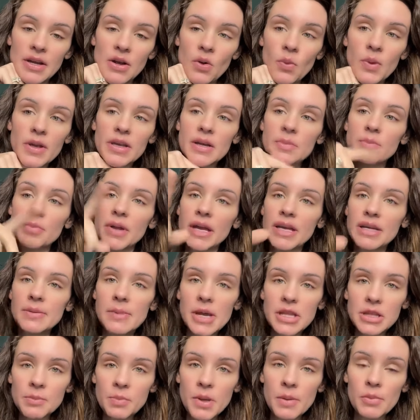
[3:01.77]
We complain
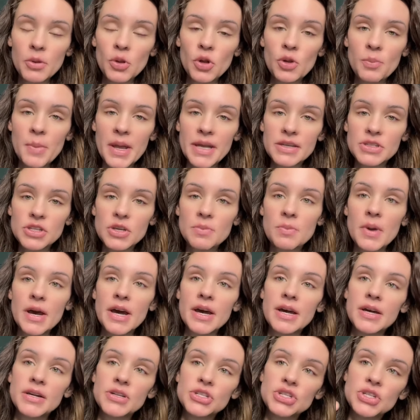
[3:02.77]
about the people who make too
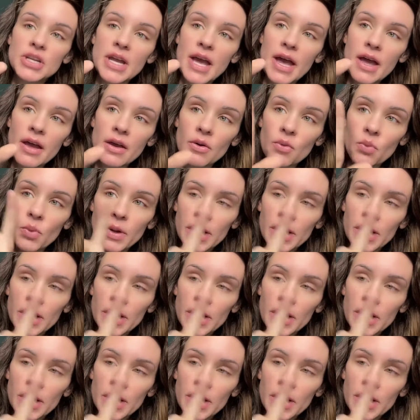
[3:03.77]
much, yet